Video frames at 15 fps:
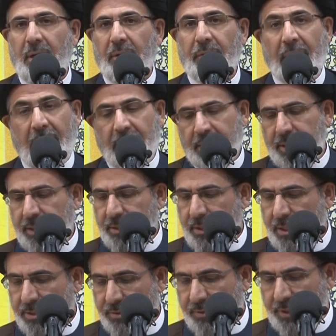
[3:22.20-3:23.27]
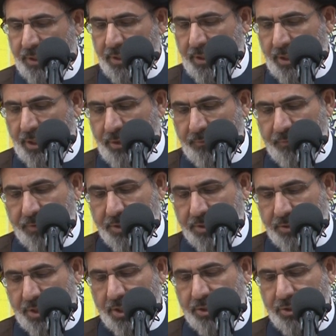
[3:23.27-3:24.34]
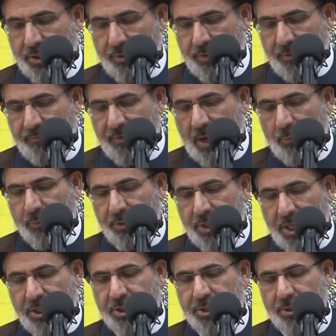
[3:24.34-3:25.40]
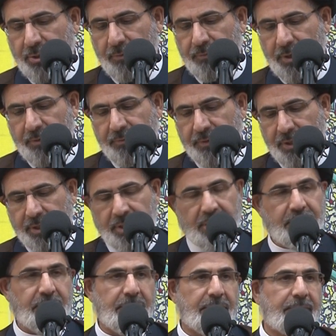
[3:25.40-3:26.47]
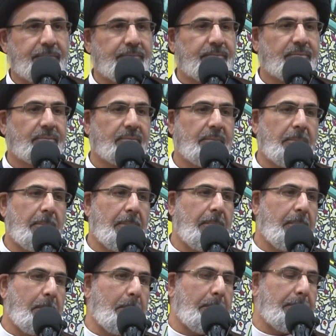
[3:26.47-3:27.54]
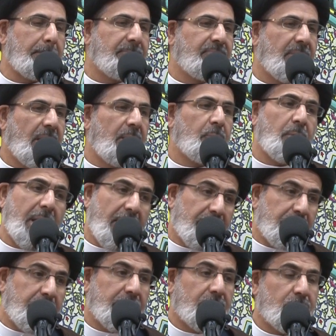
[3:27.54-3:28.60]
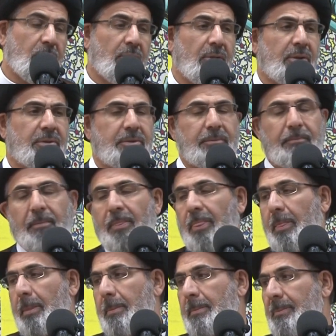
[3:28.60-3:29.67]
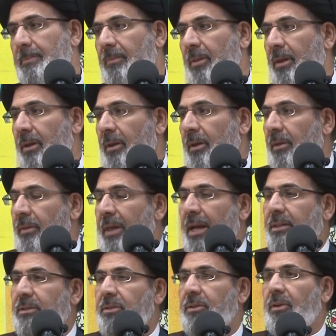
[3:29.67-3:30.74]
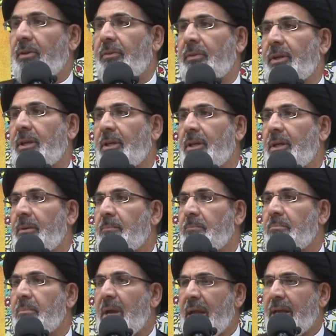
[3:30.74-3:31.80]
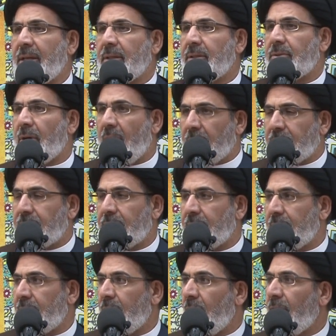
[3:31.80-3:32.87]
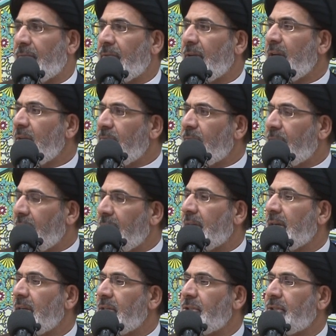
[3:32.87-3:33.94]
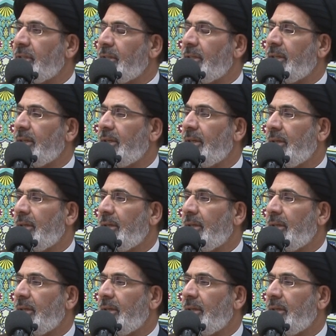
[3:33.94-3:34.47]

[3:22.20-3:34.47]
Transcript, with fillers: The aqidah is the infrastructure, the foundation of every religion. And we have been told that the main doctrine of every religion